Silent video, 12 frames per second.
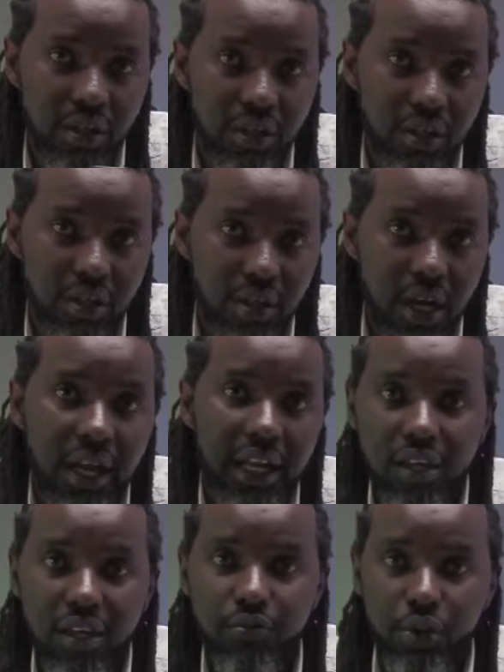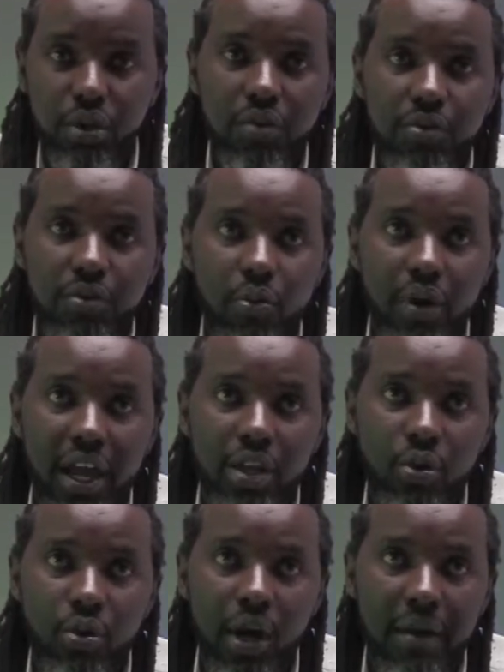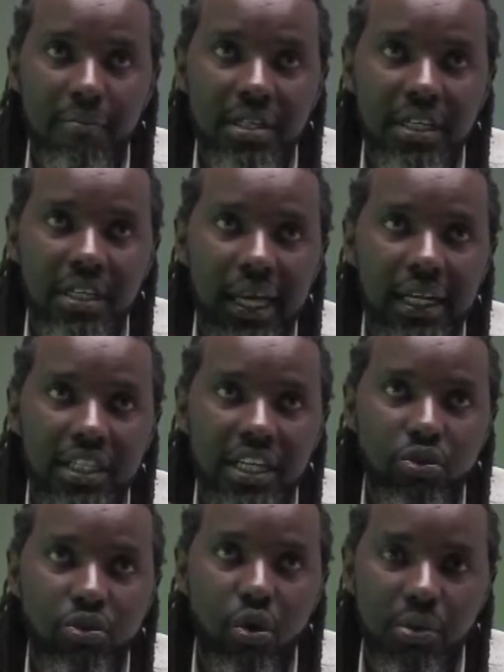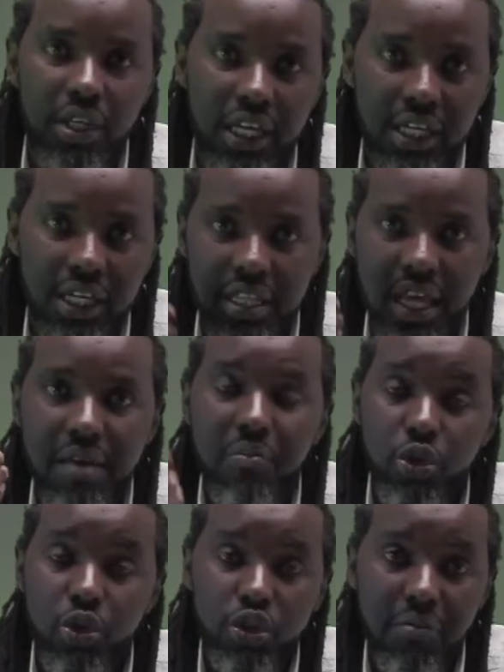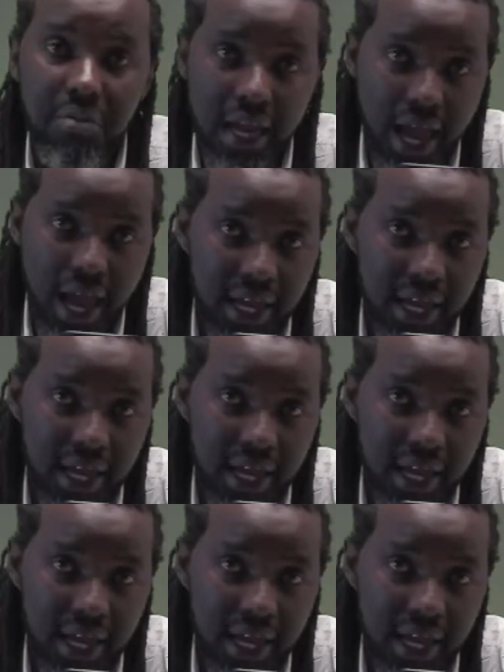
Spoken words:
And like in photography, where you can basically just communicate the emotion behind